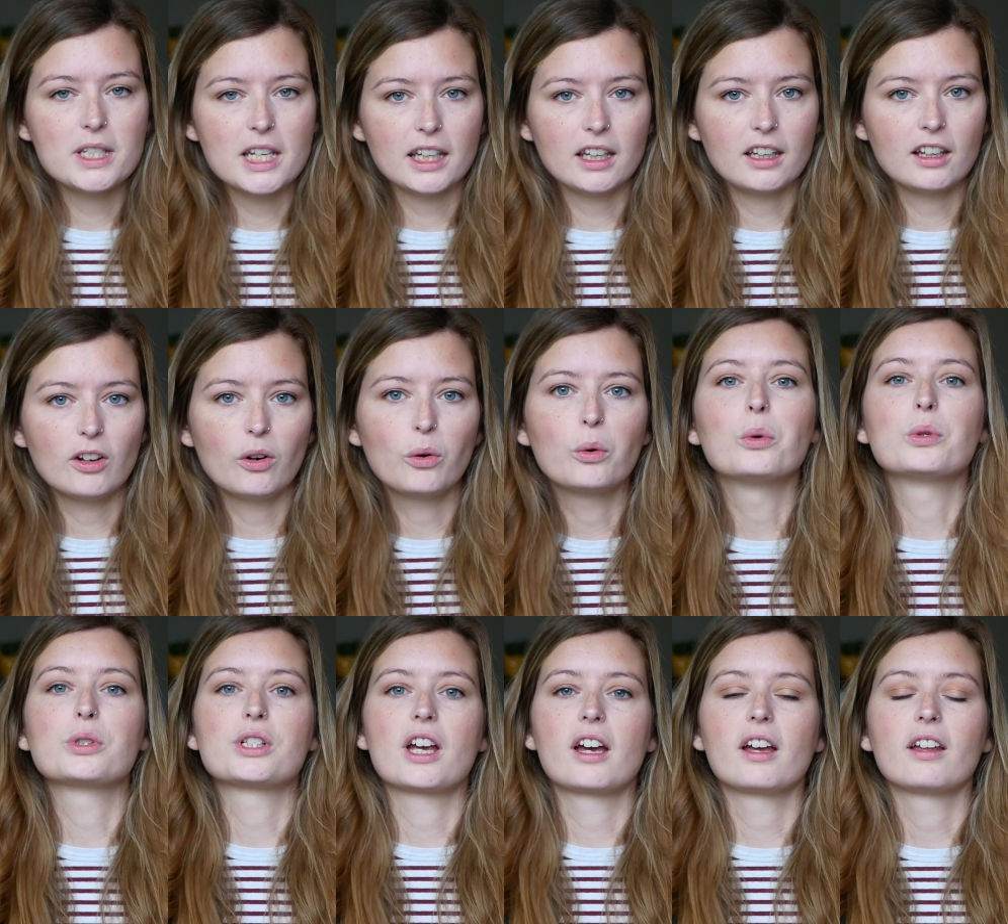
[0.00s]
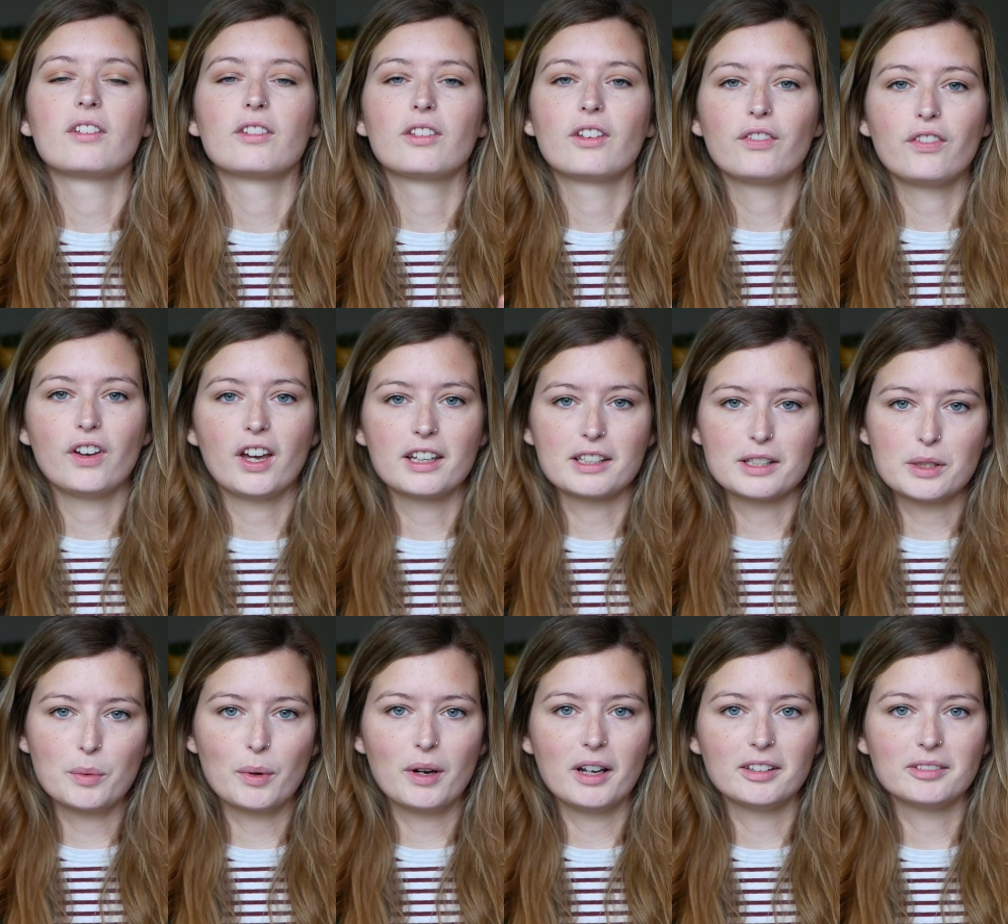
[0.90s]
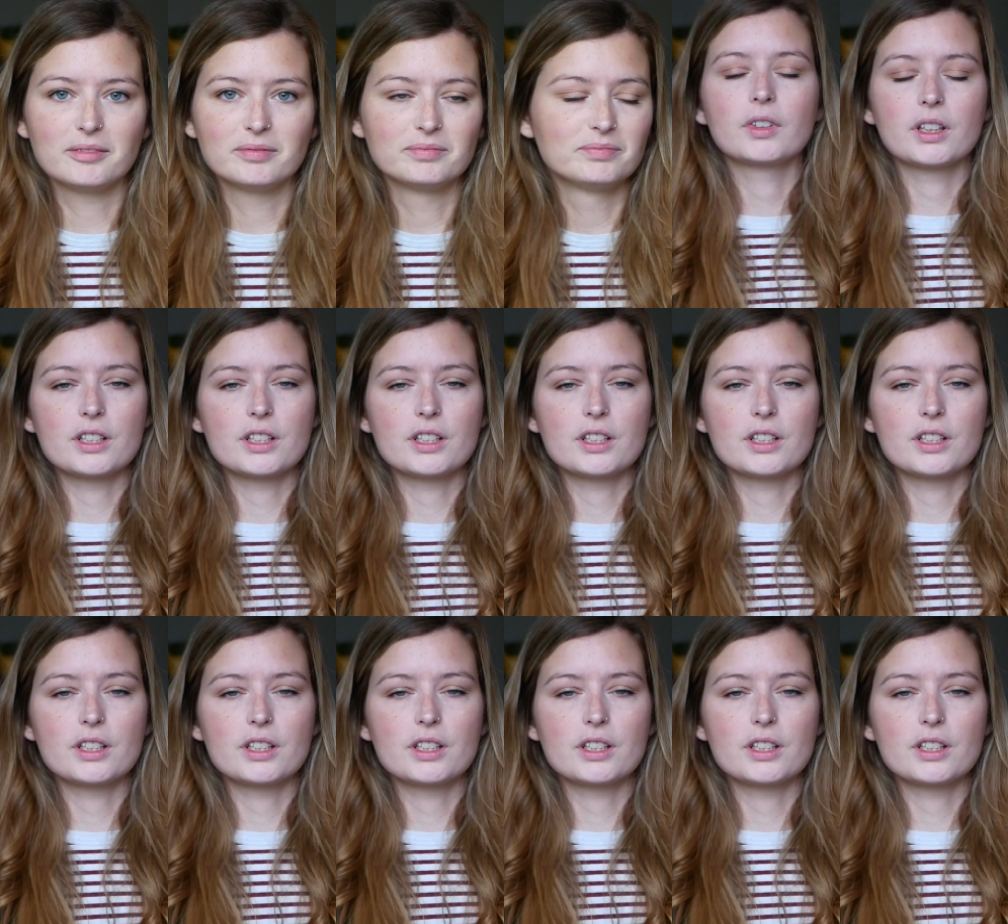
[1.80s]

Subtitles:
particular order, the first one.